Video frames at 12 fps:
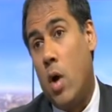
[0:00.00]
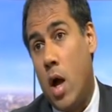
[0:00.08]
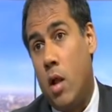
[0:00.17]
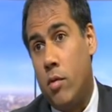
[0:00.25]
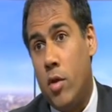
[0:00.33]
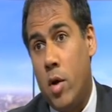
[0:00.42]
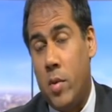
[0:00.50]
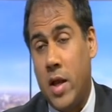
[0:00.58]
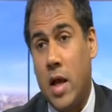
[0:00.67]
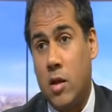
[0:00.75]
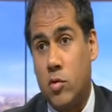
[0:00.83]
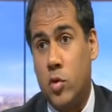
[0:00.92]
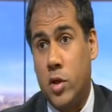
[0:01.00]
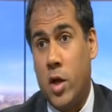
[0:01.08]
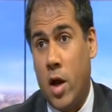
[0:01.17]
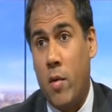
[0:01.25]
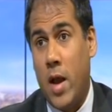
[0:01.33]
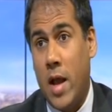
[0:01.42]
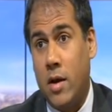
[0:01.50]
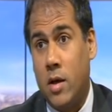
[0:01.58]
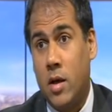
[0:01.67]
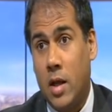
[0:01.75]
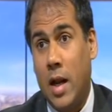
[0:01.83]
well, nobody else would go in.